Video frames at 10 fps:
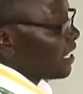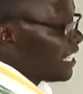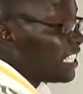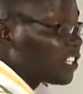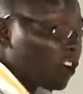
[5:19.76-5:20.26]

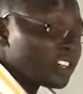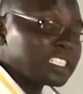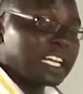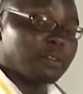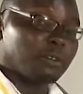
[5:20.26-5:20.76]
in
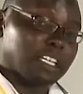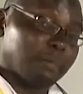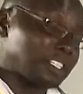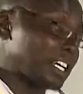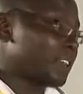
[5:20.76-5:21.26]
contact with what
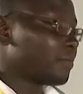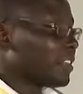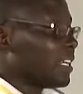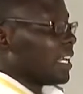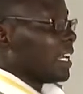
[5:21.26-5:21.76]
I'm measuring,
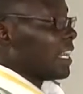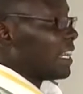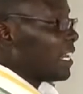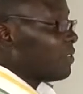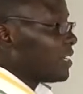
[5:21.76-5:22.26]
and
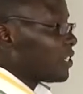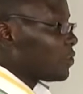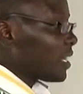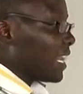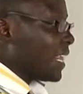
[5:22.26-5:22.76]
then you
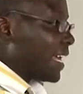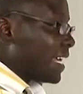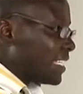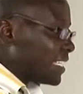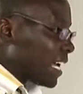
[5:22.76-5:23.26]
ensure that the
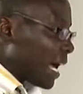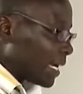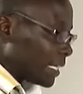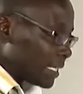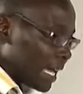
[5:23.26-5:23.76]
edges are
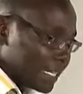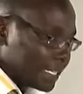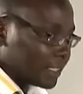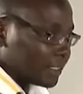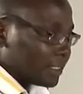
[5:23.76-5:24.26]
in line